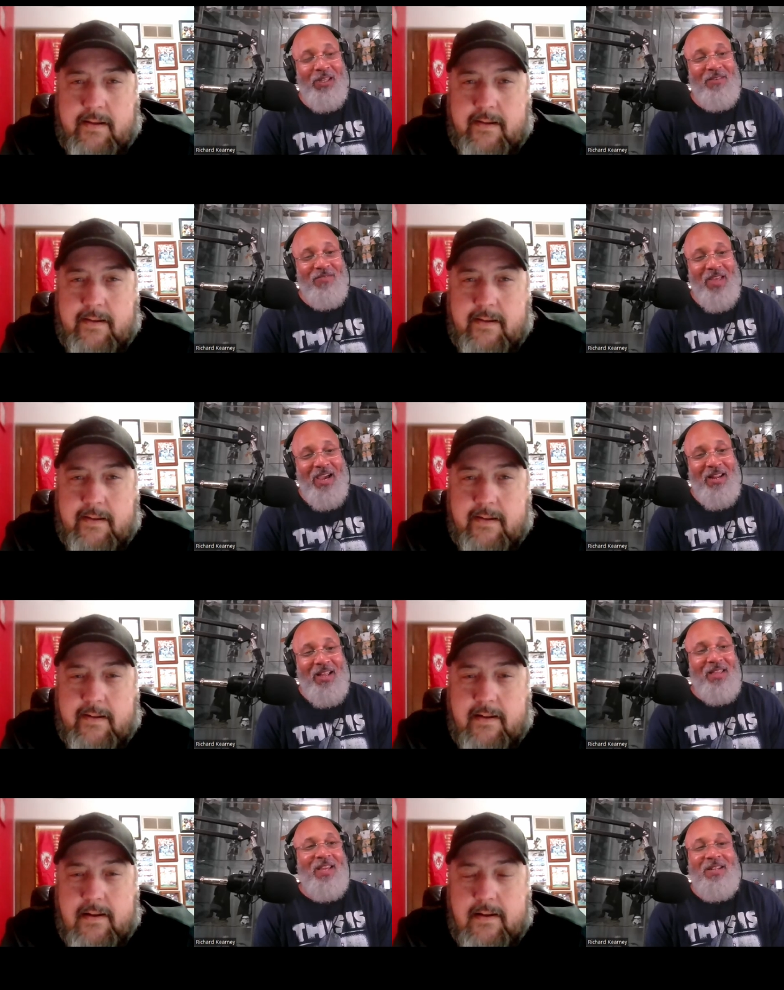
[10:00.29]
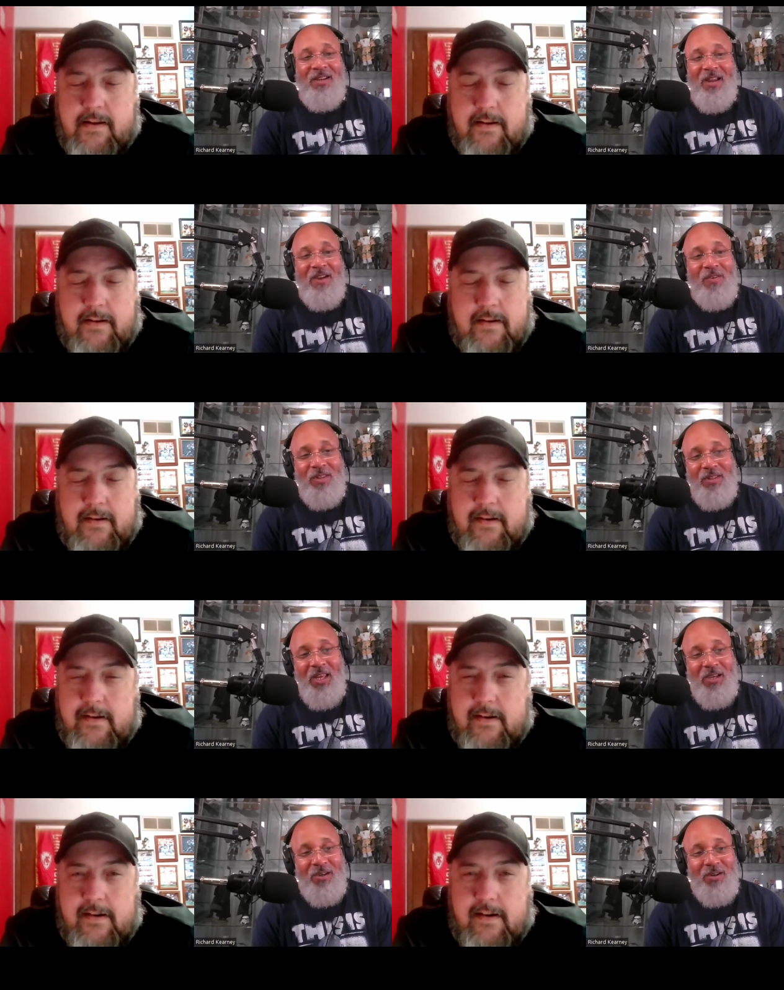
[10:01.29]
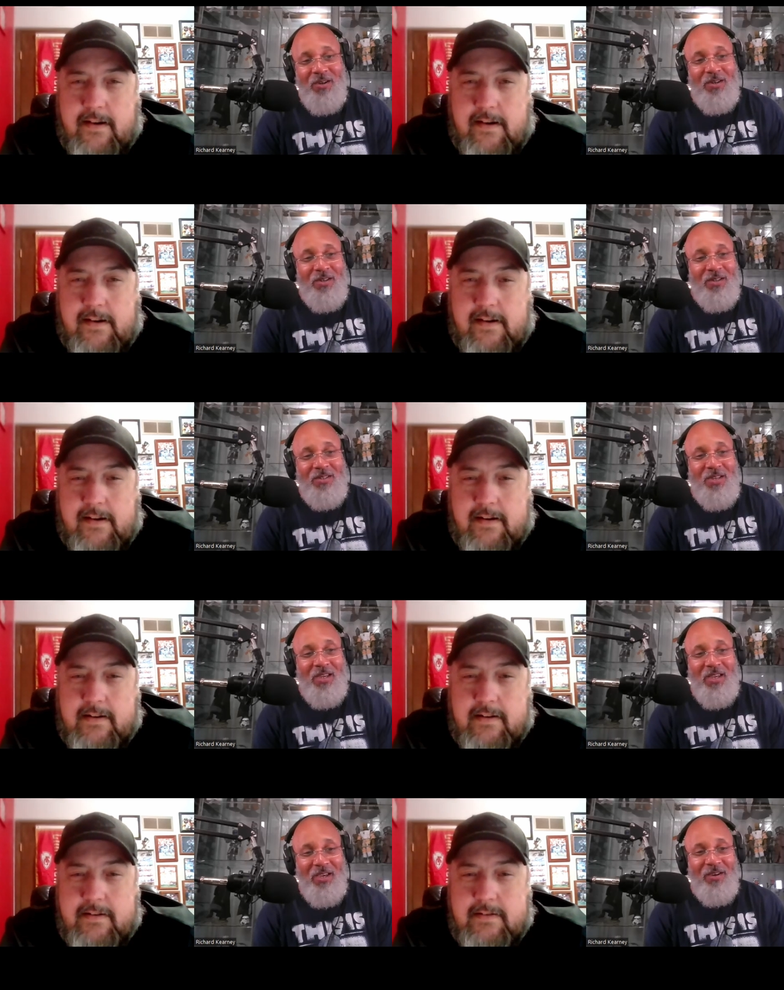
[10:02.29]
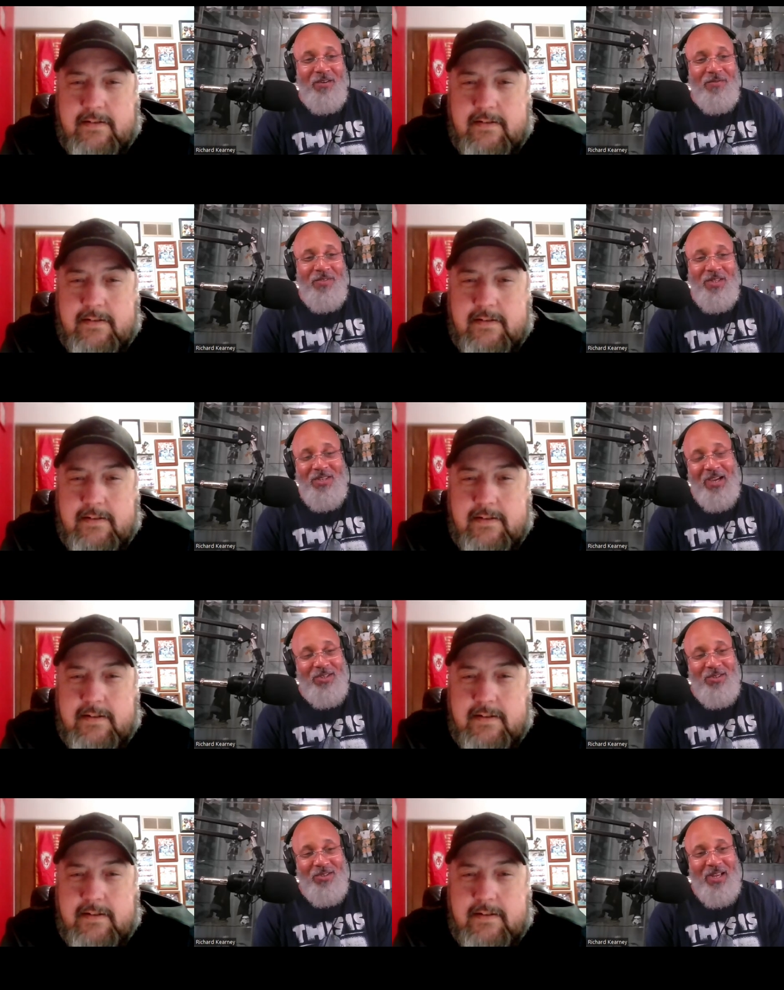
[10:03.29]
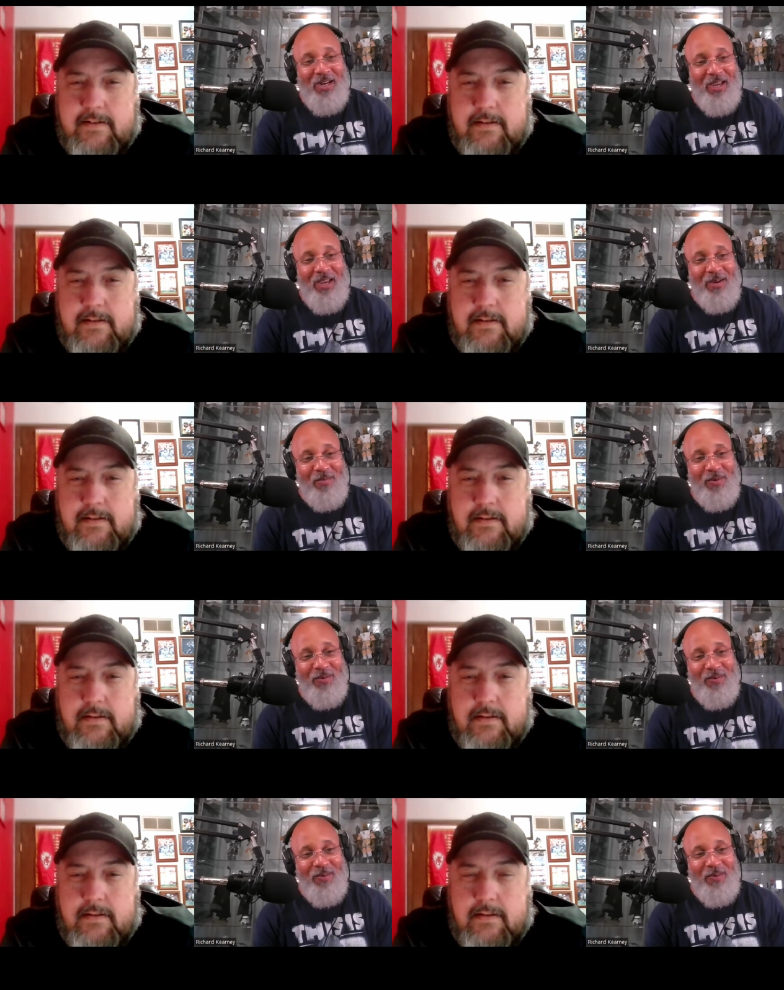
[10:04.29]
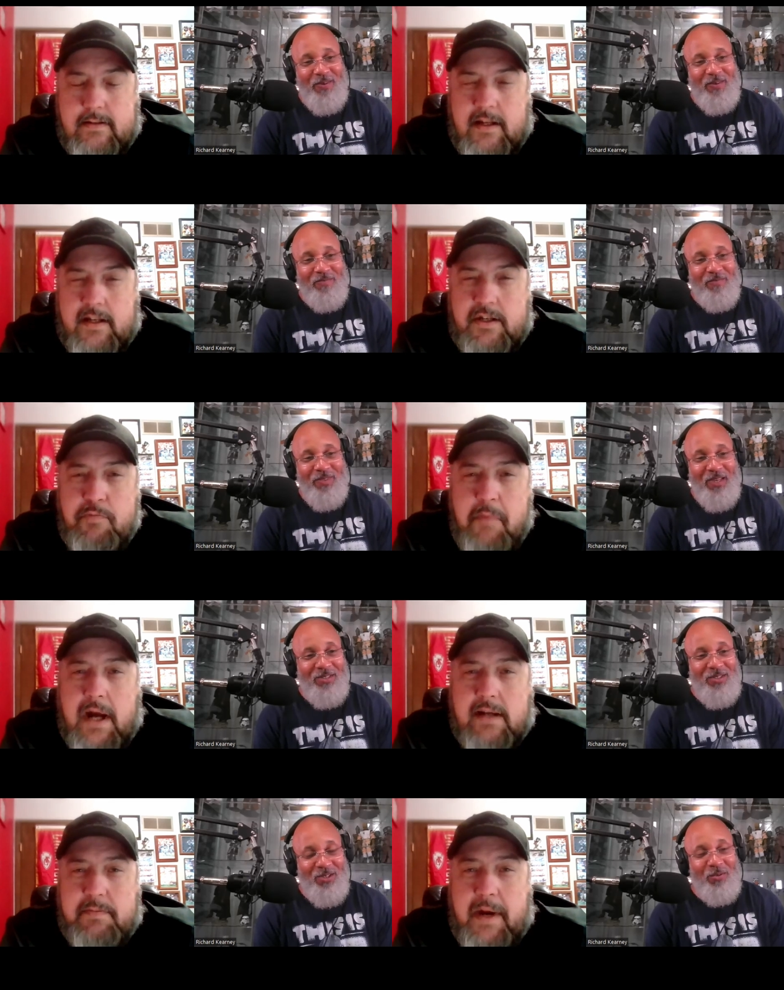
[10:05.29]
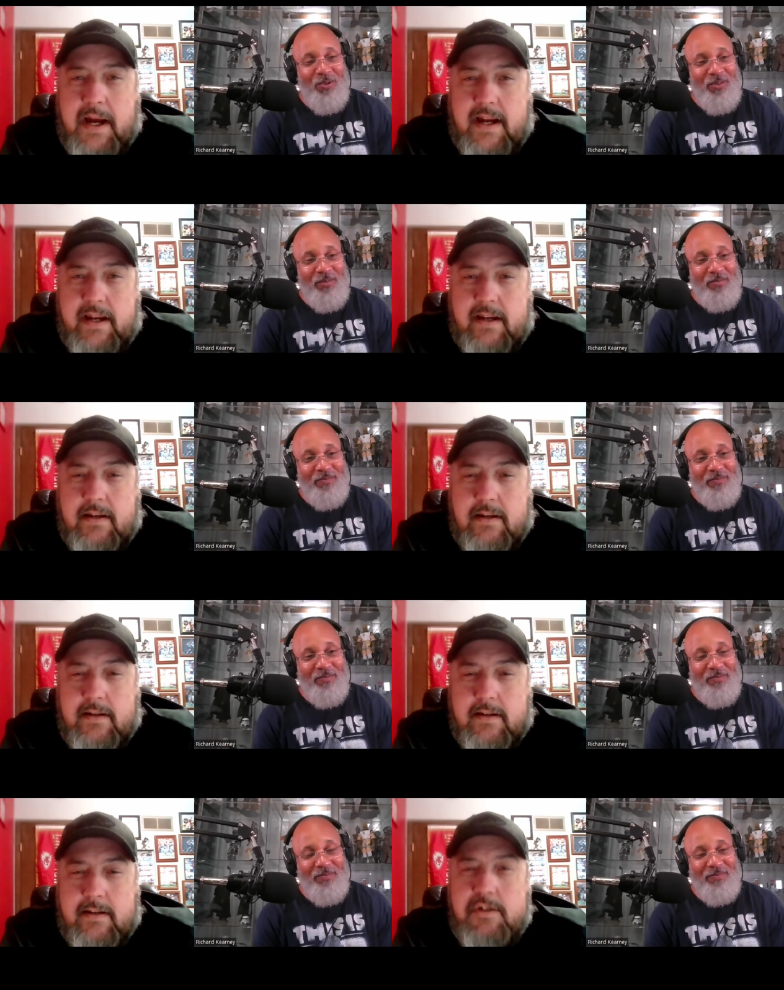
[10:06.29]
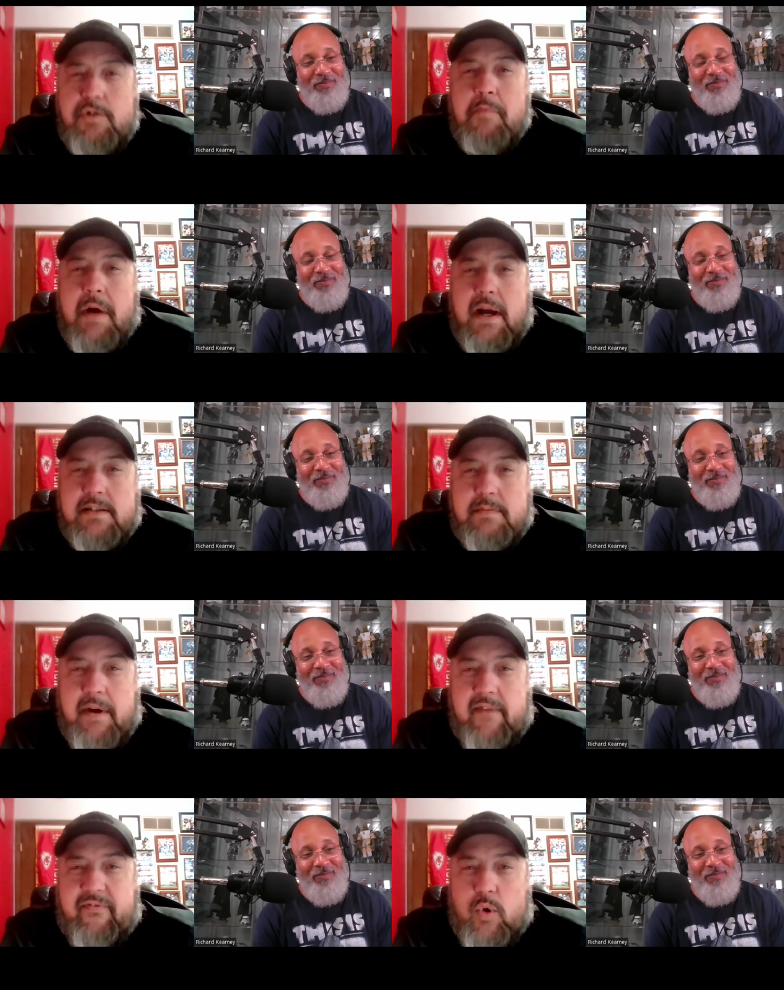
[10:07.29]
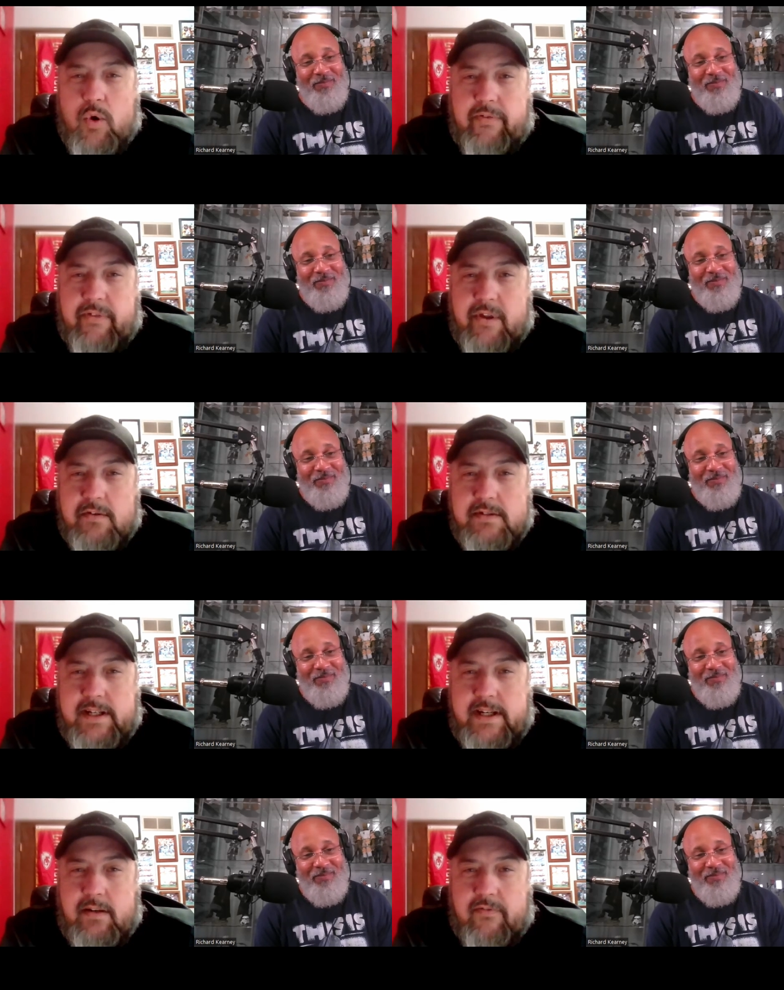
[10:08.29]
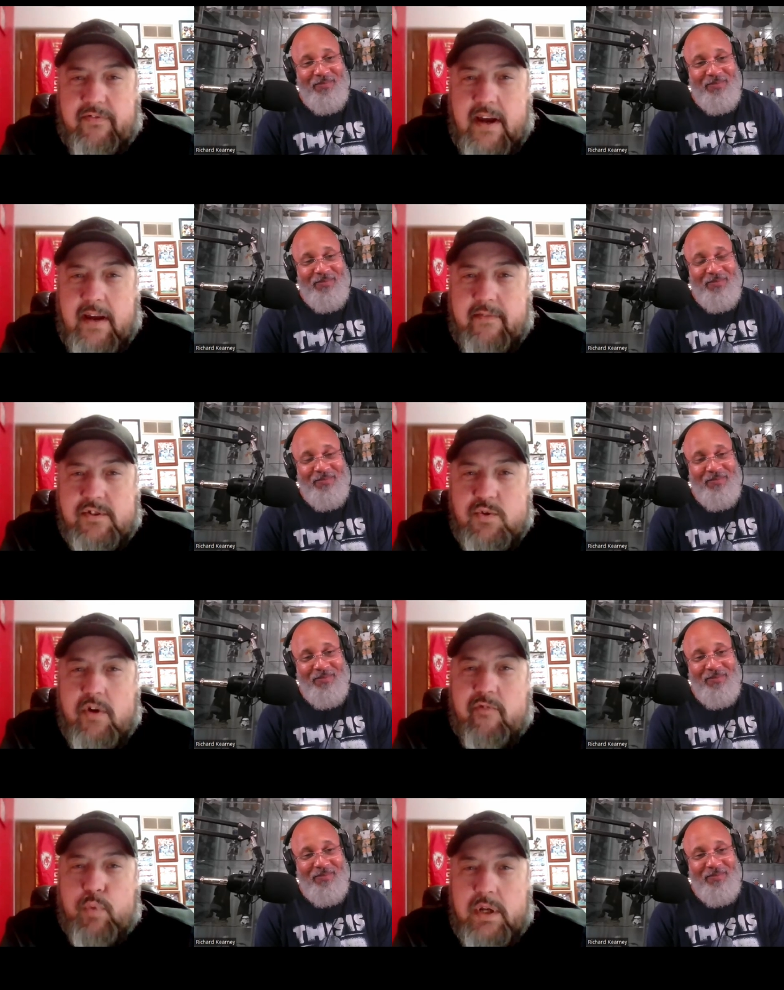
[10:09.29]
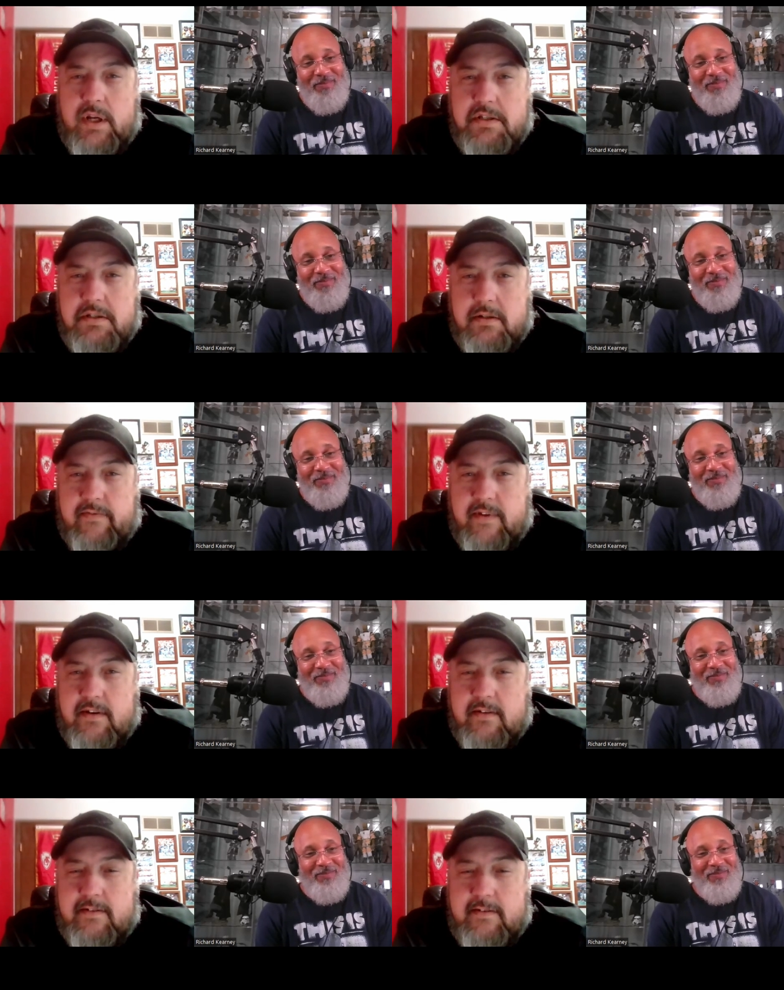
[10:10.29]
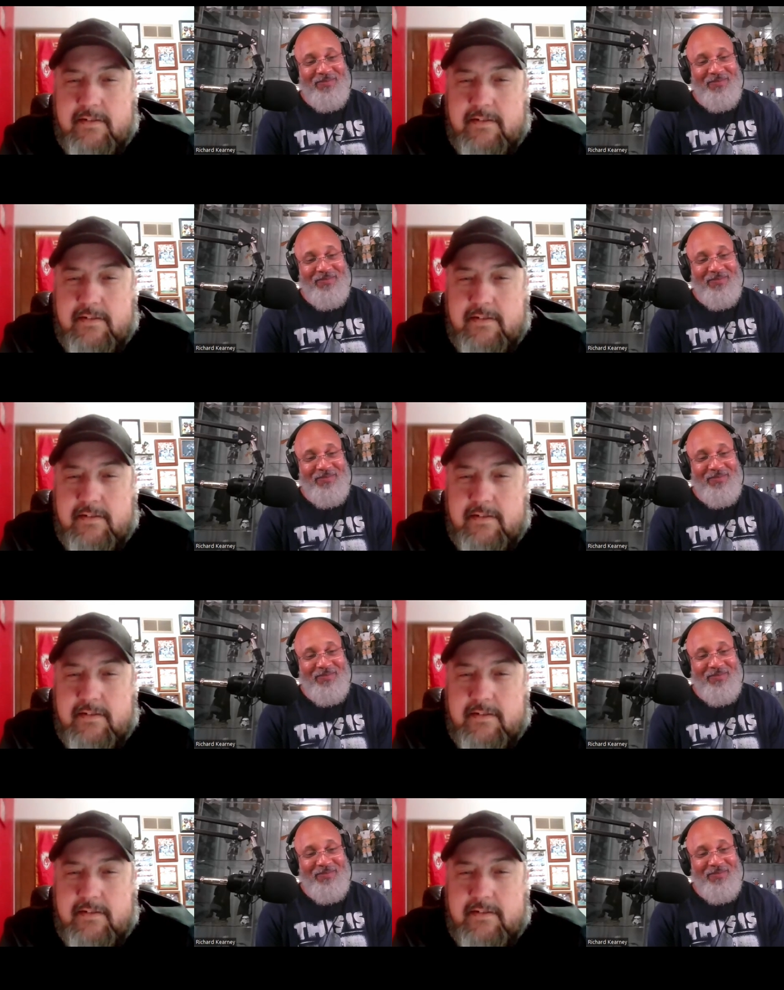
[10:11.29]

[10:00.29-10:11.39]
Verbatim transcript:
Speaker 1: believe that. They did everything they could to give the Texans that game.
Speaker 2: And you
Speaker 1: mocked my
Speaker 2: 4-13 or 5-12 prediction of their